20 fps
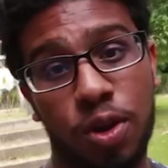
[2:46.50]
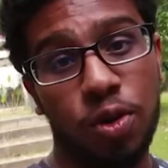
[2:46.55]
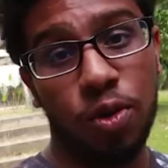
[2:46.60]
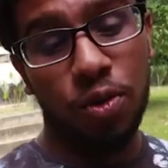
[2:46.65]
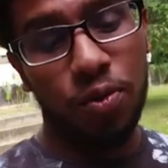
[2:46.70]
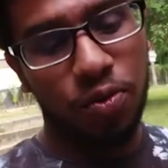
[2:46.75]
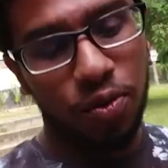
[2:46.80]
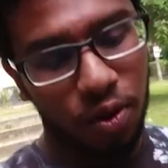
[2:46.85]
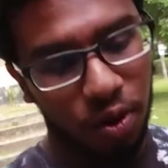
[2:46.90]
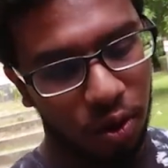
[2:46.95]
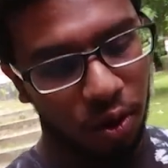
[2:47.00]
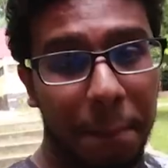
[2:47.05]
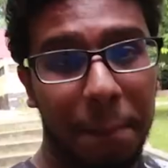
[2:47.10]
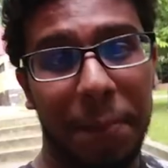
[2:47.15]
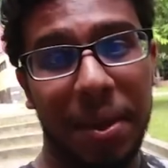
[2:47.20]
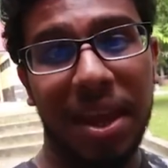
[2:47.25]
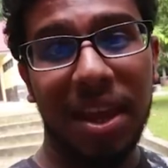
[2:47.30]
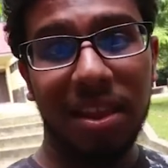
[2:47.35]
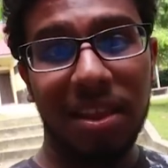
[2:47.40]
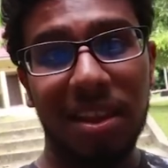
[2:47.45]
gonna go for
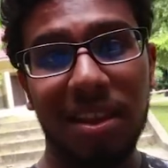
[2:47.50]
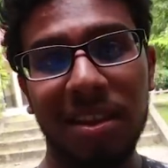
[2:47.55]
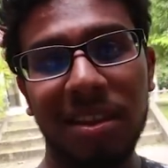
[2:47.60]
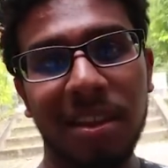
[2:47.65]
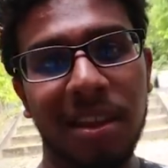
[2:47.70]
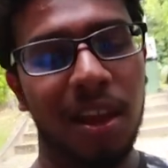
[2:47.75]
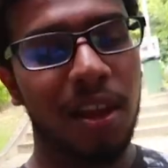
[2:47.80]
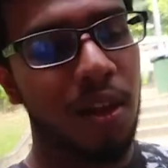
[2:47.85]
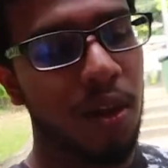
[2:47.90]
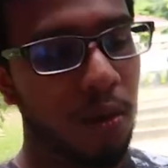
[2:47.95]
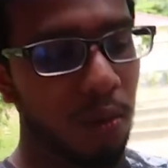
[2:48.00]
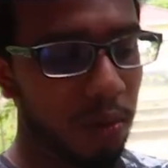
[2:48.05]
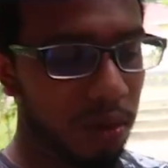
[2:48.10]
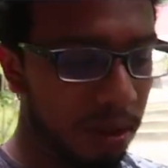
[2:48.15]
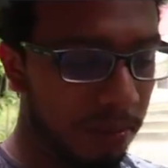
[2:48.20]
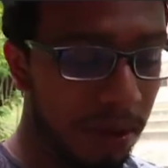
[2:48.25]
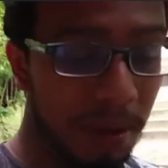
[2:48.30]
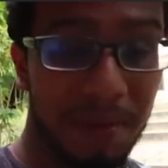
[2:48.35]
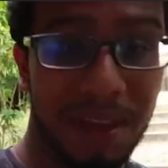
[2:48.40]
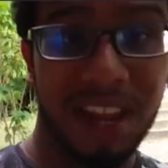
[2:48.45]
bathing with
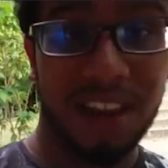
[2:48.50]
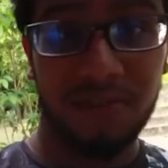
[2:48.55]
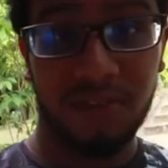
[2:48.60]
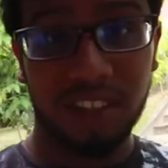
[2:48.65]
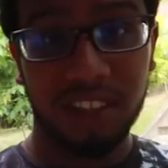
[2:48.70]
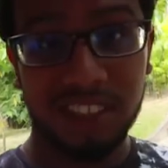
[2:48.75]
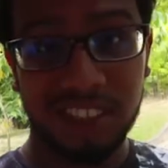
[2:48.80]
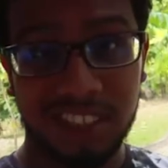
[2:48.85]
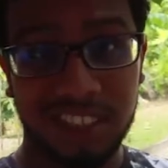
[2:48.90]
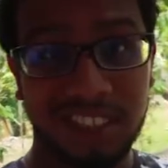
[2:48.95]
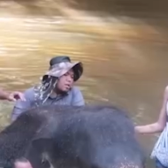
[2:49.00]
the baby elephant.